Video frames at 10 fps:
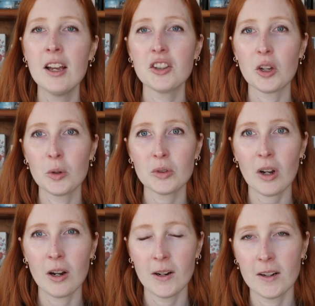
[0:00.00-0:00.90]
Those
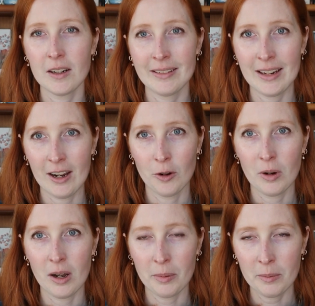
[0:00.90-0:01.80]
are now
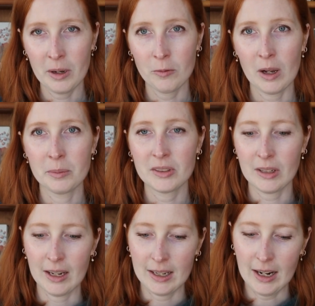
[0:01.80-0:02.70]
up on my
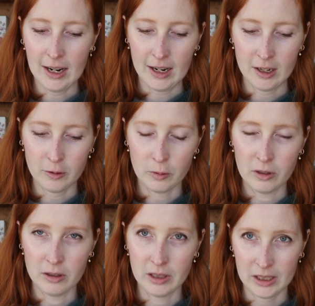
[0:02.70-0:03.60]
website. I
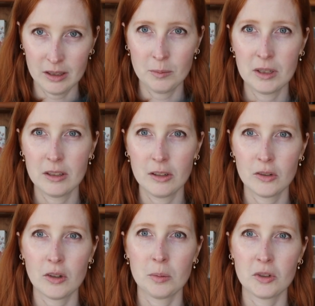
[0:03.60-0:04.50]
will link them in the
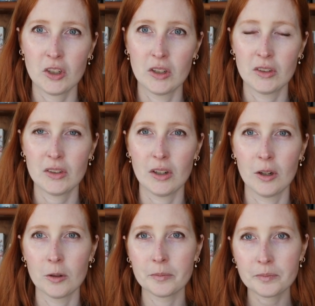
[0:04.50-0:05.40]
description.
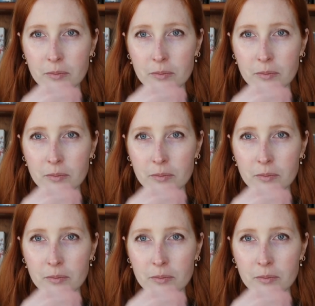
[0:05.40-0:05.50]
So